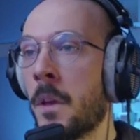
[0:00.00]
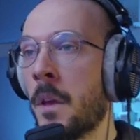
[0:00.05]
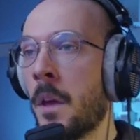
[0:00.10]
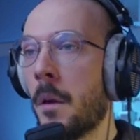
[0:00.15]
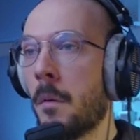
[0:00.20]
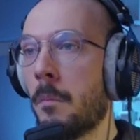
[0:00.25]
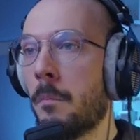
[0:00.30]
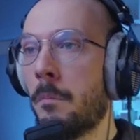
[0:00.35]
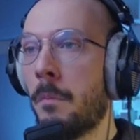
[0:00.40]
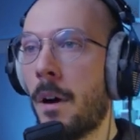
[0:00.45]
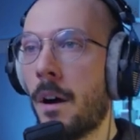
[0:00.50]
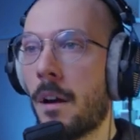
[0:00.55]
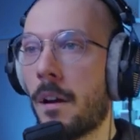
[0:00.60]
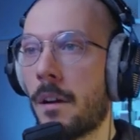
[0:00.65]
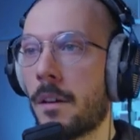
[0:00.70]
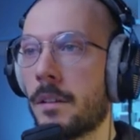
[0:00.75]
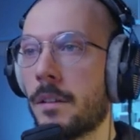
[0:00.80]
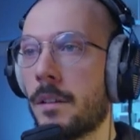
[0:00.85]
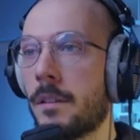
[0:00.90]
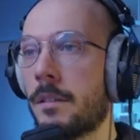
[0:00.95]
but
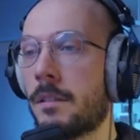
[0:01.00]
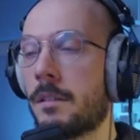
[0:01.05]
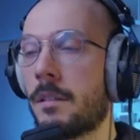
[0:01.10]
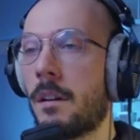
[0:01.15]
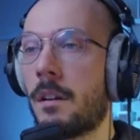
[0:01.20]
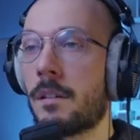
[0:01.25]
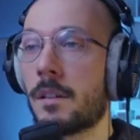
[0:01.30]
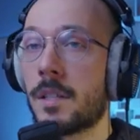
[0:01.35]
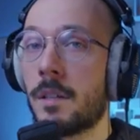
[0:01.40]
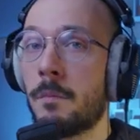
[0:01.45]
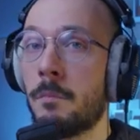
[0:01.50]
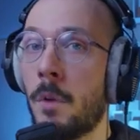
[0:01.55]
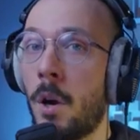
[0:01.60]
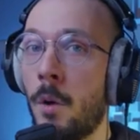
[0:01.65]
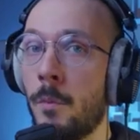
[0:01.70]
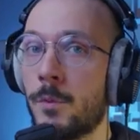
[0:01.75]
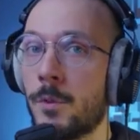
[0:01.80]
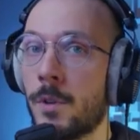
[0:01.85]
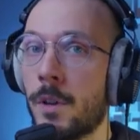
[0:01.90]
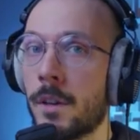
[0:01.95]
there are some
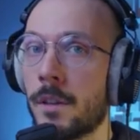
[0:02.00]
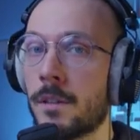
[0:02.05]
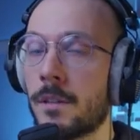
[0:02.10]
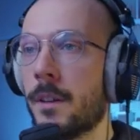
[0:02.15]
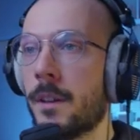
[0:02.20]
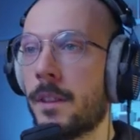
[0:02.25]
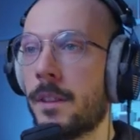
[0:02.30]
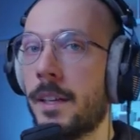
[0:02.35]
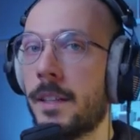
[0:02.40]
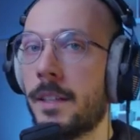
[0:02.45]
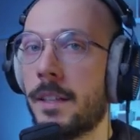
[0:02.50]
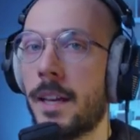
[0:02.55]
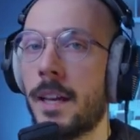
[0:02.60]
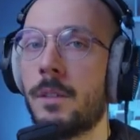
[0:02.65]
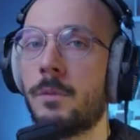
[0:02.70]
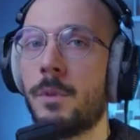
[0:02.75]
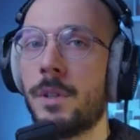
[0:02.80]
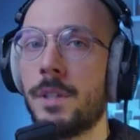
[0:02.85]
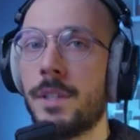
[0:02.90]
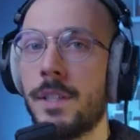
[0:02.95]
objects that can
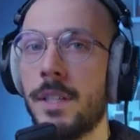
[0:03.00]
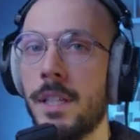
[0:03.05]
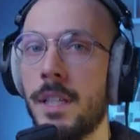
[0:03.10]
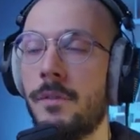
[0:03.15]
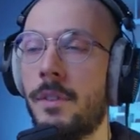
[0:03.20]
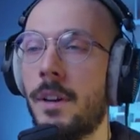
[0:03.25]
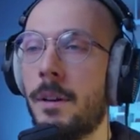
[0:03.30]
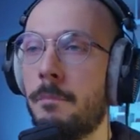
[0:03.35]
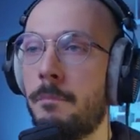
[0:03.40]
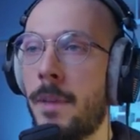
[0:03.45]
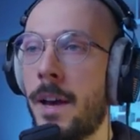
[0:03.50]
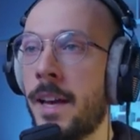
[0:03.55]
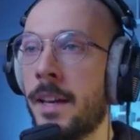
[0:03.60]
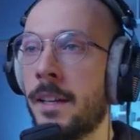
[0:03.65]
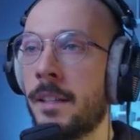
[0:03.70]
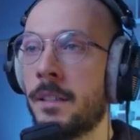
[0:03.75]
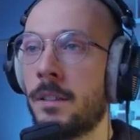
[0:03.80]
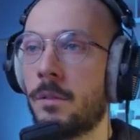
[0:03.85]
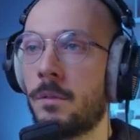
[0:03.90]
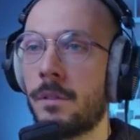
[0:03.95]
receive a bang
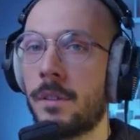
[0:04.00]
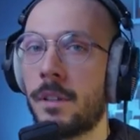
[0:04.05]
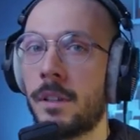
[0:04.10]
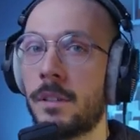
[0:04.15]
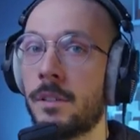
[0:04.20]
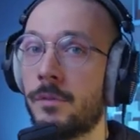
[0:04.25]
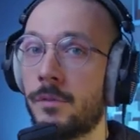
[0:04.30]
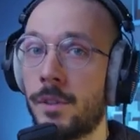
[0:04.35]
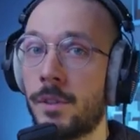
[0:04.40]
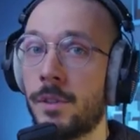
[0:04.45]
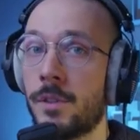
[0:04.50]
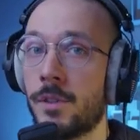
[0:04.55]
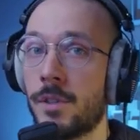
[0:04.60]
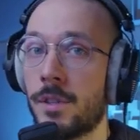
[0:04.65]
on their first